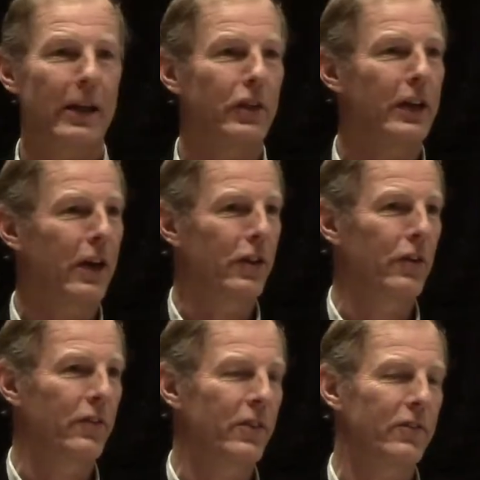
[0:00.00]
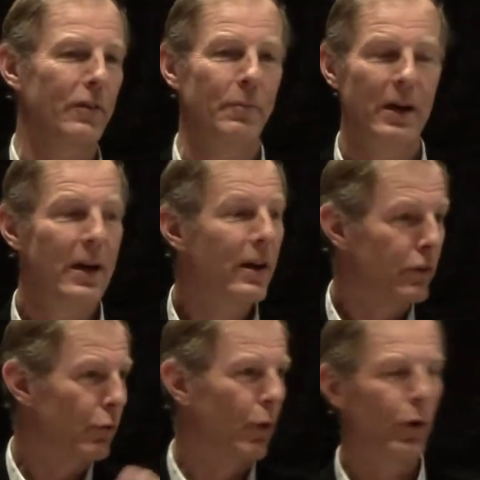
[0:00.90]
educational system.
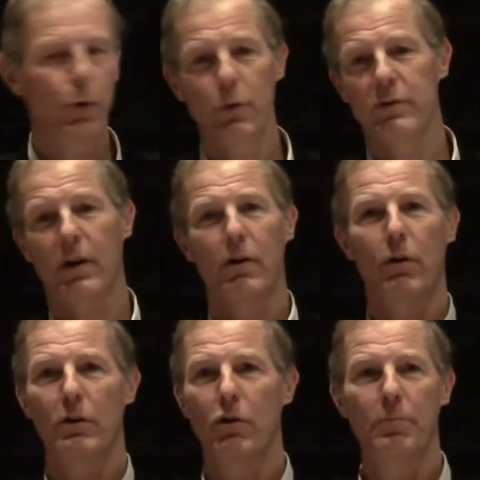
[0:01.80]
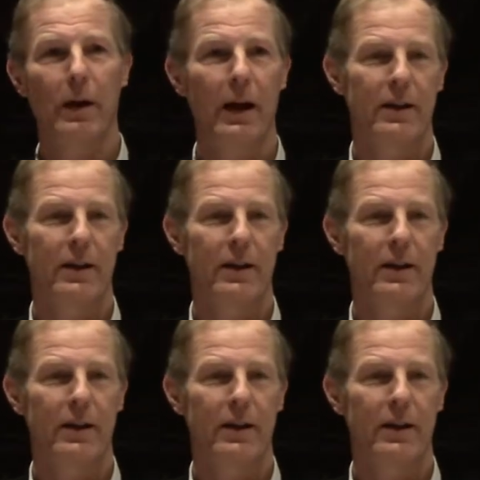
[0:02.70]
The roads are all owned by,